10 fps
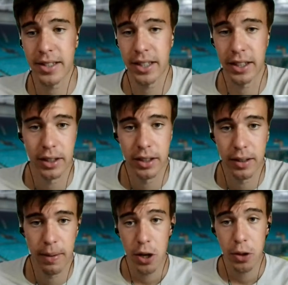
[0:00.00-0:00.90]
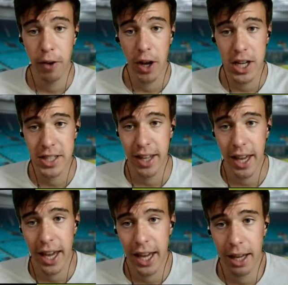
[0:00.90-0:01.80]
So the first
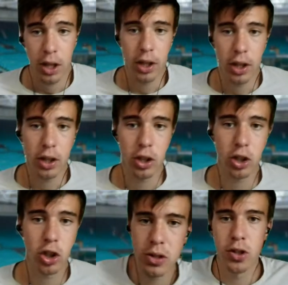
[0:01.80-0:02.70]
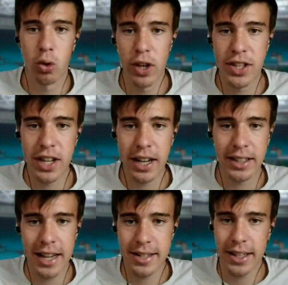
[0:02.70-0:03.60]
game goes to Richard
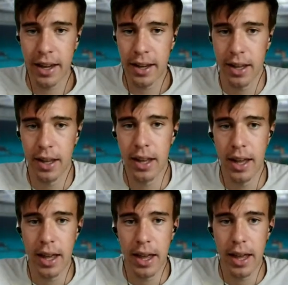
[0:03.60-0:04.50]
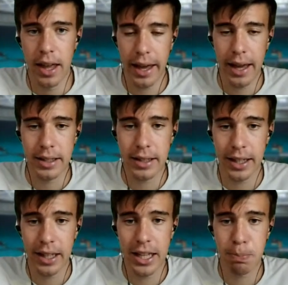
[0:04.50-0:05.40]
Gasquet, and he leads by